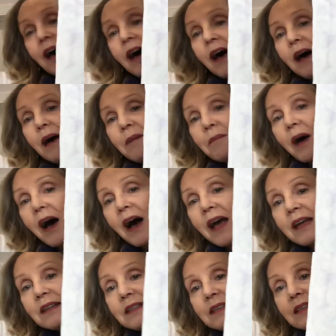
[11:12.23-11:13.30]
Um,
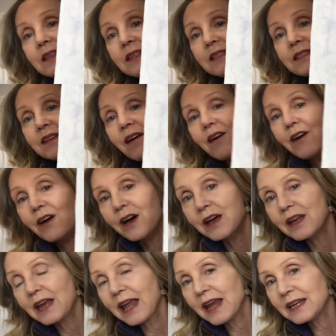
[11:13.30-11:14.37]
I did this
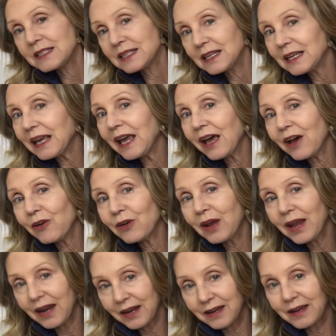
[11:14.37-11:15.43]
on 18 count
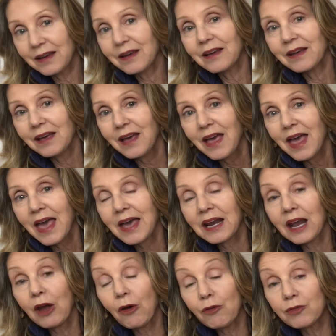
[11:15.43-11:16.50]
Aida and
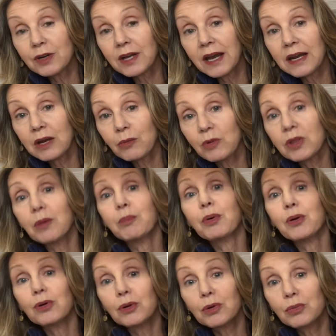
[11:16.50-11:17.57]
I overdyed it with a
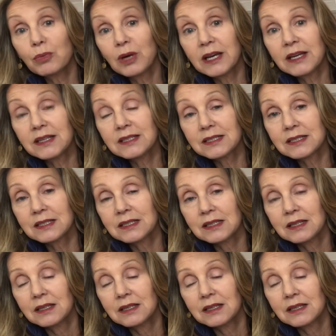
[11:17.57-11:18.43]
pearl Rit.